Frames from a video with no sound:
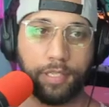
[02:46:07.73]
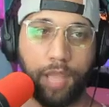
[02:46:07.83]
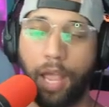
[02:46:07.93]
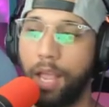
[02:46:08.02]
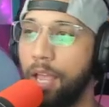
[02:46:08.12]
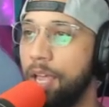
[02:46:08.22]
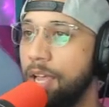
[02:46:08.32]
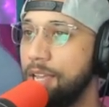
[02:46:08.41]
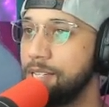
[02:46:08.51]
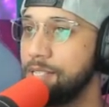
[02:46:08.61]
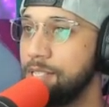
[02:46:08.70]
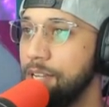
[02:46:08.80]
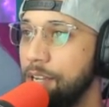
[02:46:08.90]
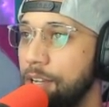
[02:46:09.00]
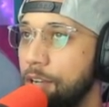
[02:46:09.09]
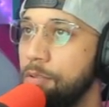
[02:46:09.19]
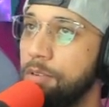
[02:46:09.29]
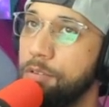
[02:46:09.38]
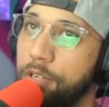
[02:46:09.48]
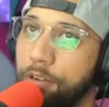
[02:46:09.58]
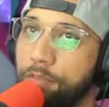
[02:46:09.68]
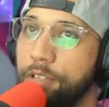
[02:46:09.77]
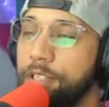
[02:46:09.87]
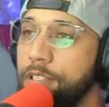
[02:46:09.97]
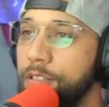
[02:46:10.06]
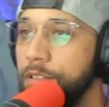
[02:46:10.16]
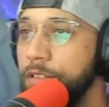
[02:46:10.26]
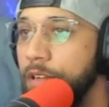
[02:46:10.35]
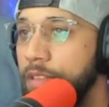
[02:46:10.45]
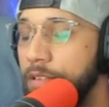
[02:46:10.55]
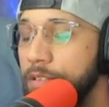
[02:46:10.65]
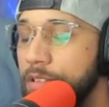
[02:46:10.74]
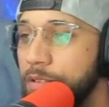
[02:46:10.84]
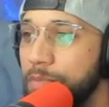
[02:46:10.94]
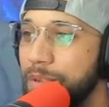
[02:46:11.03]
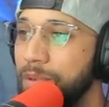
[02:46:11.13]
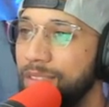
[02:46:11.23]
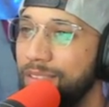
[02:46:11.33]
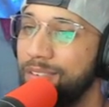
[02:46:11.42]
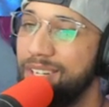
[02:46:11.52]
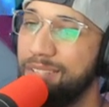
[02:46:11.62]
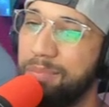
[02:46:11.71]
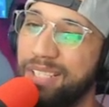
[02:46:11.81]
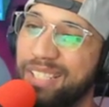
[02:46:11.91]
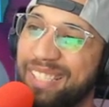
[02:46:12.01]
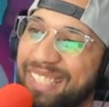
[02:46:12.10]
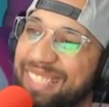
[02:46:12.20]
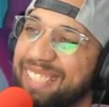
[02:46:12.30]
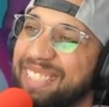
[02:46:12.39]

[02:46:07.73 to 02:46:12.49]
I just gotta finish that, dude. I think there's two, maybe three out there.